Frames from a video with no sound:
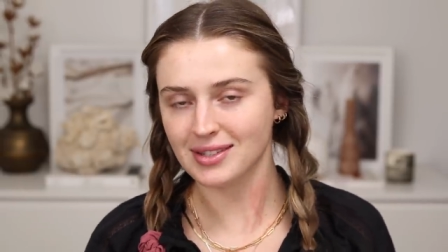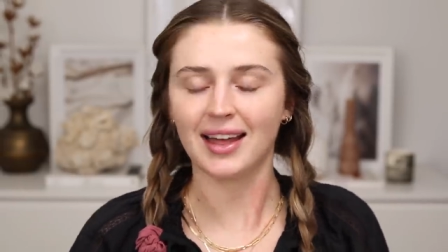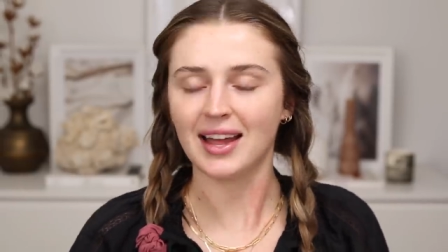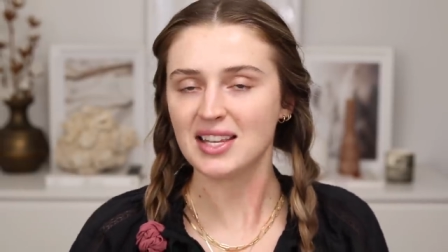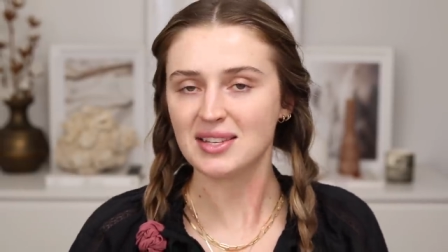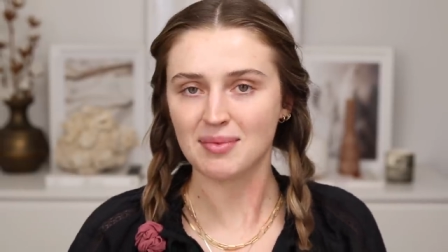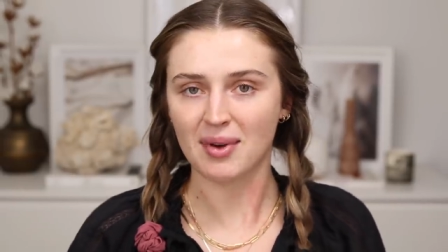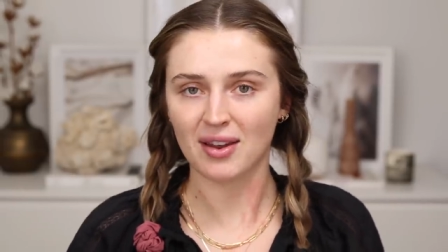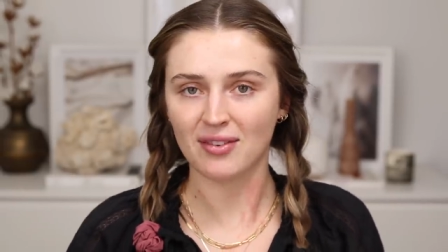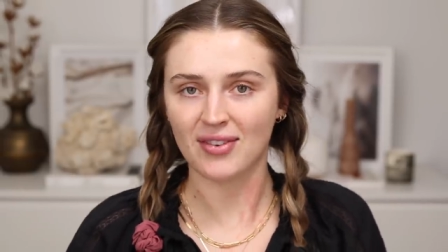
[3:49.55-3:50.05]

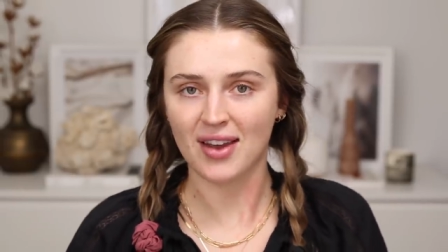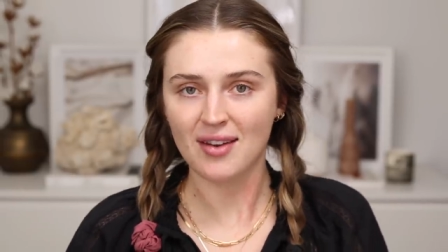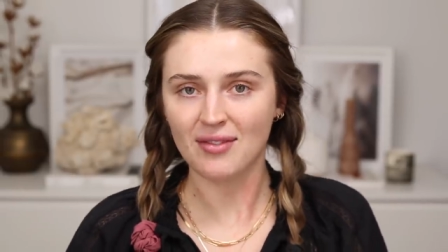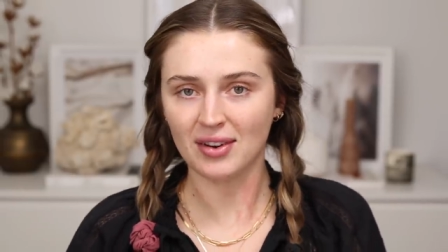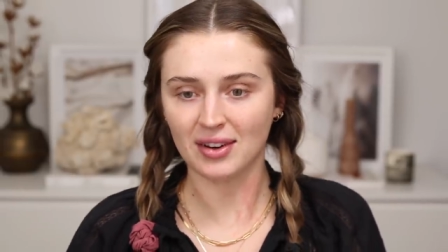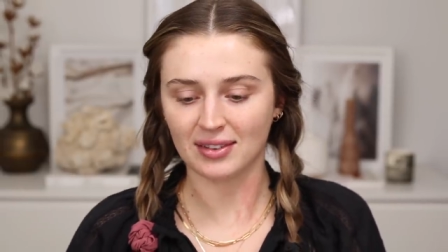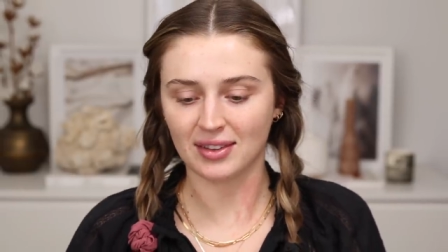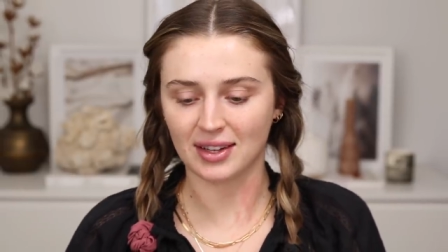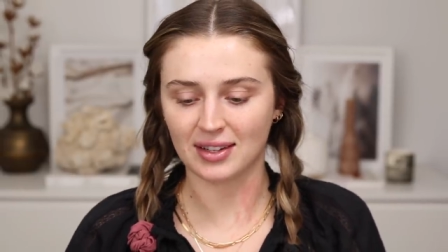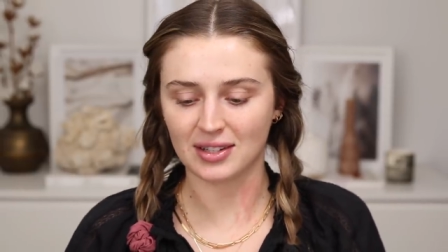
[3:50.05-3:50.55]
That's my
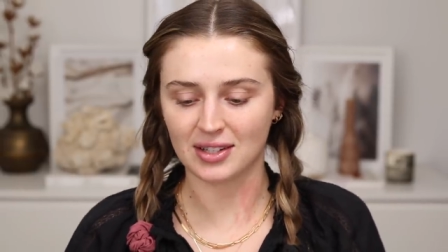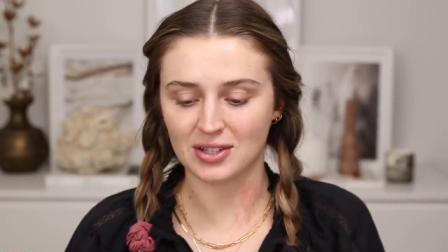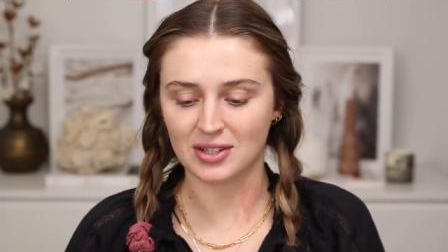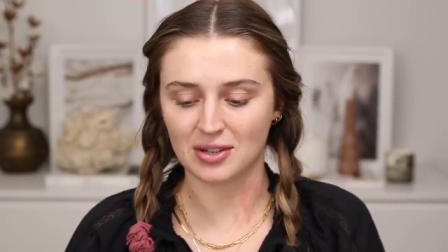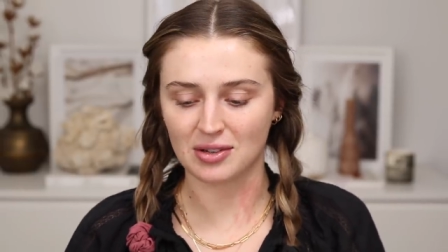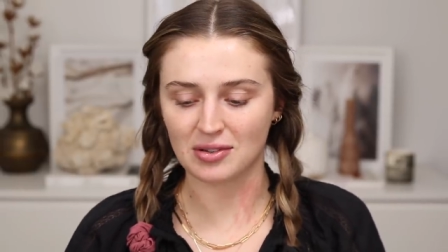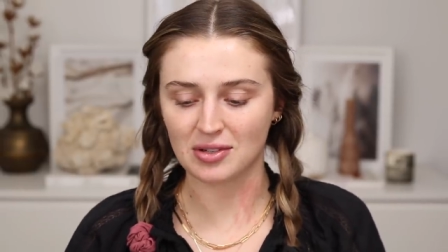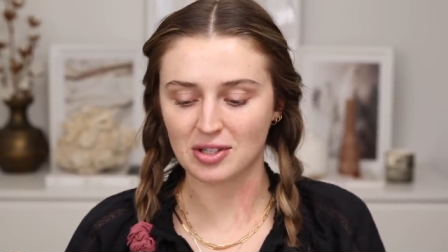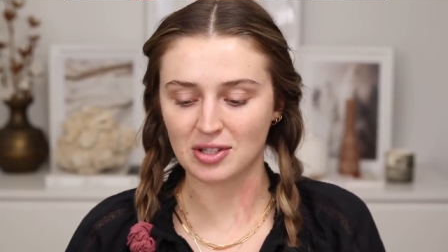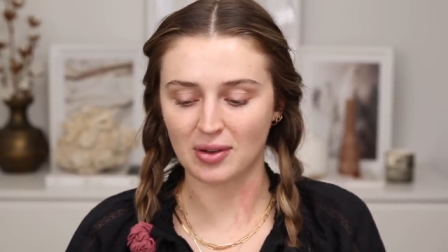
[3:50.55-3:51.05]
favorite thing to
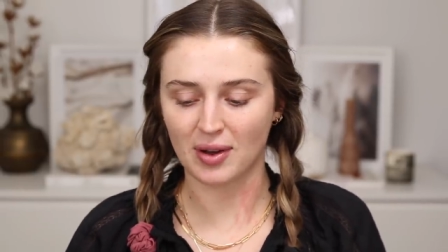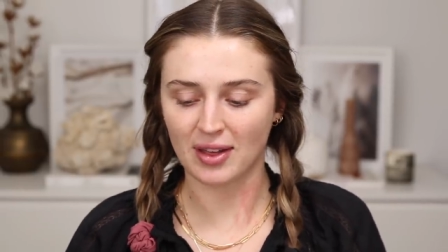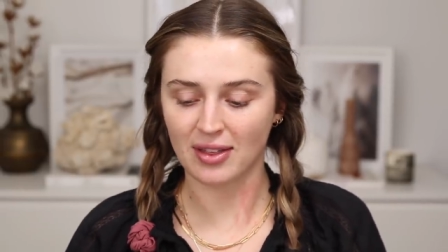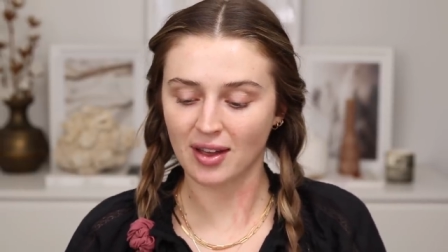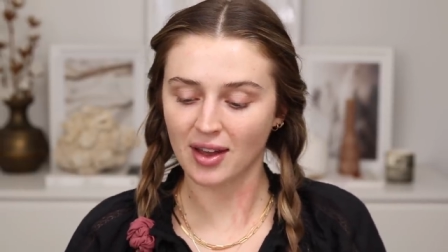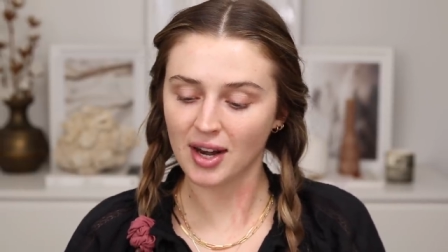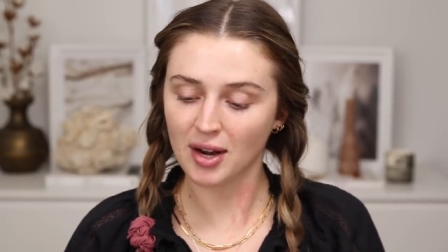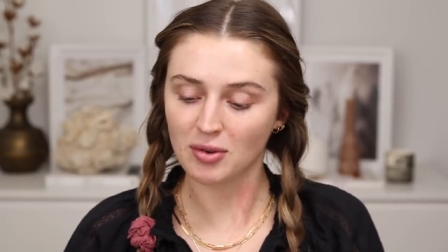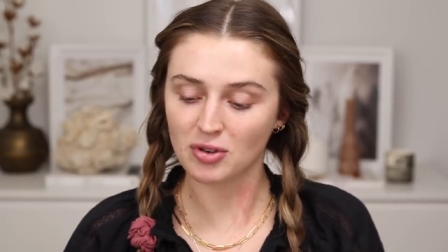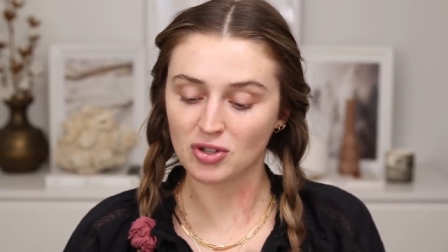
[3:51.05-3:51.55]
do, so I
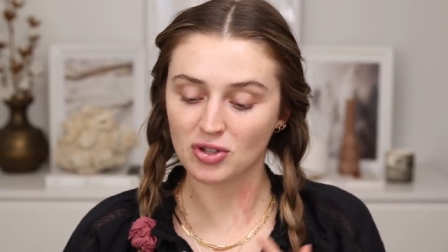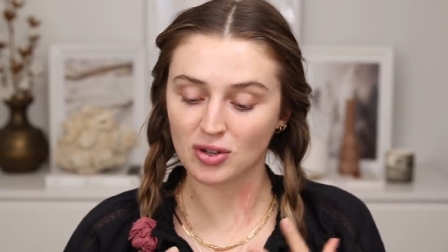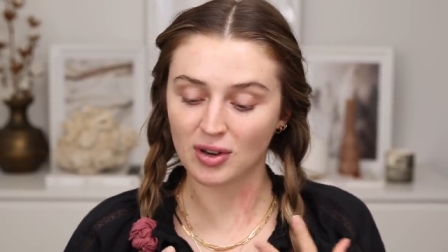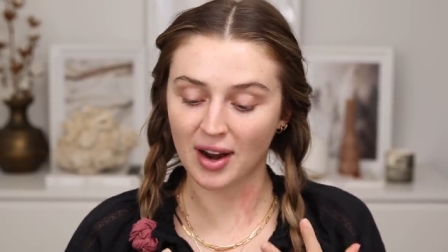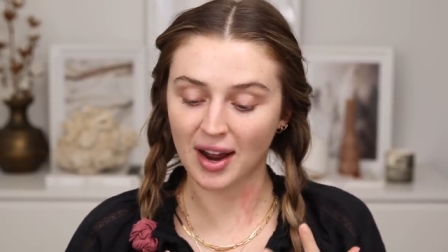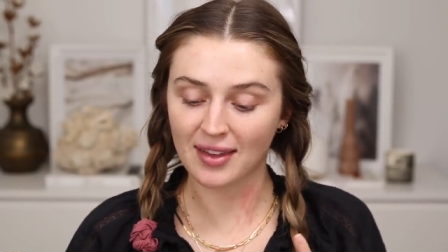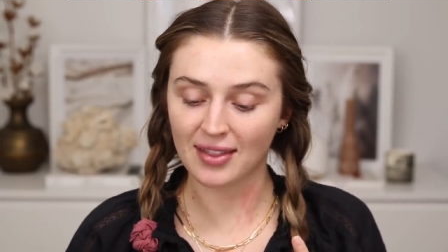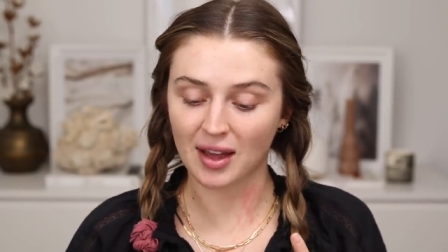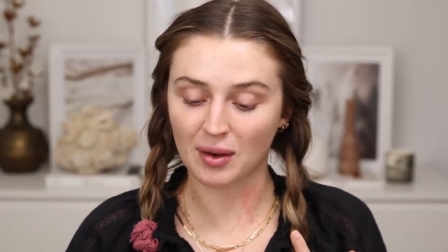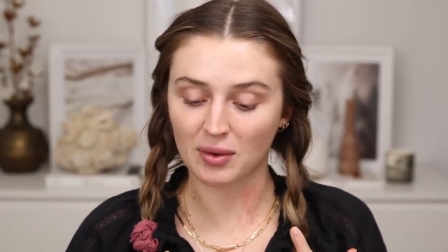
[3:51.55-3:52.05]
thought I would
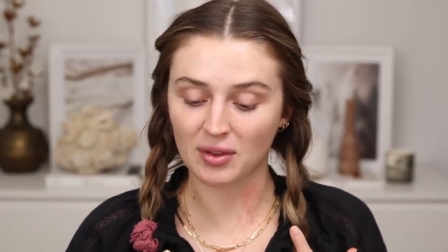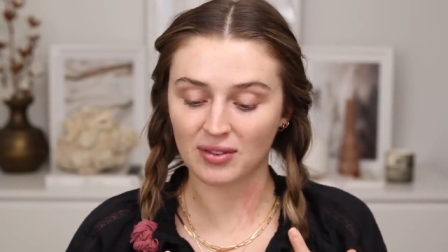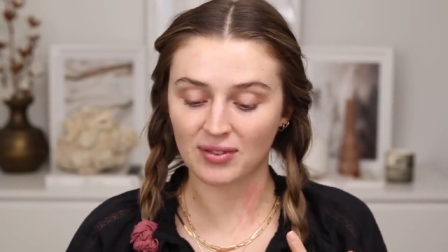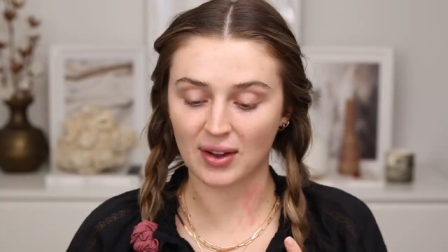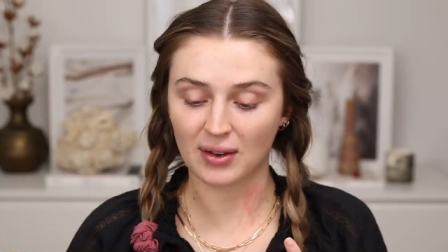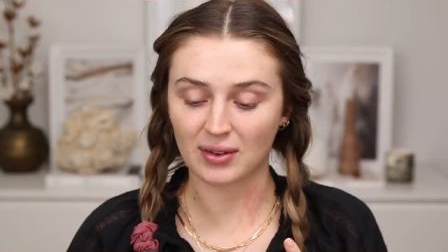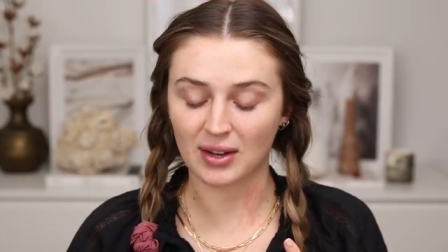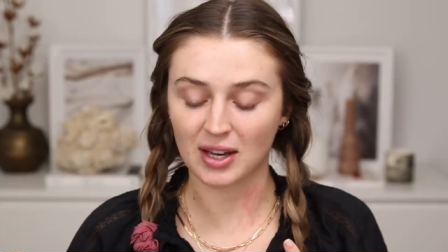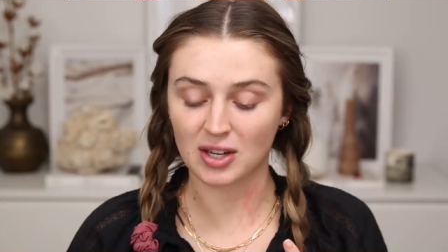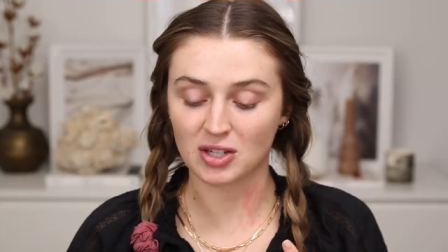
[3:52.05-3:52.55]
try that with
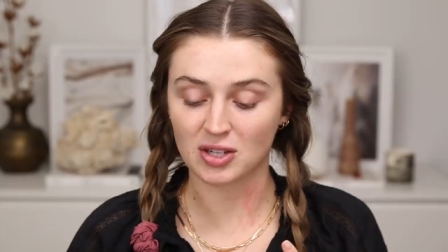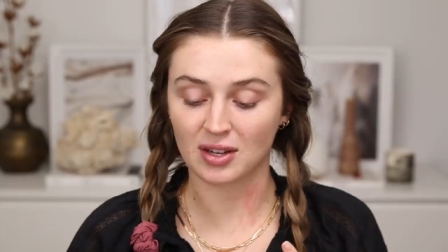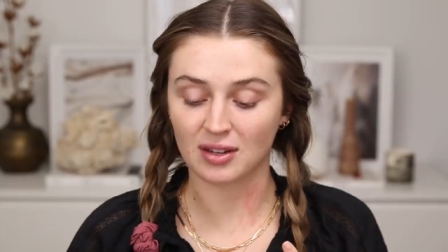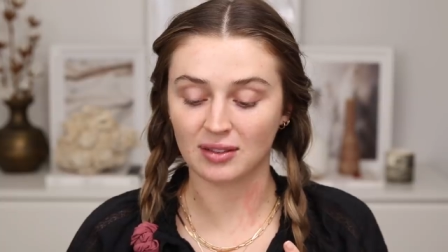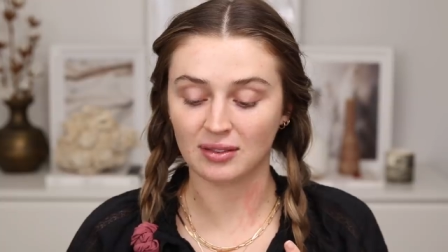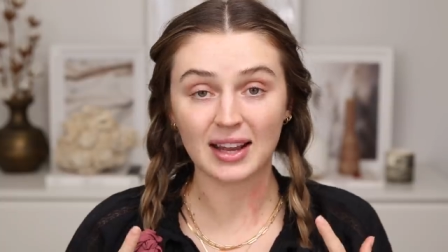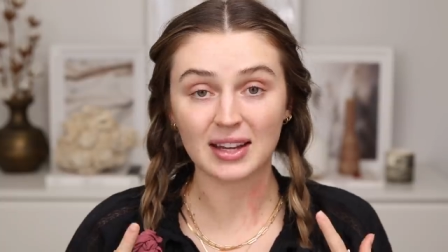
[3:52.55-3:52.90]
foundation.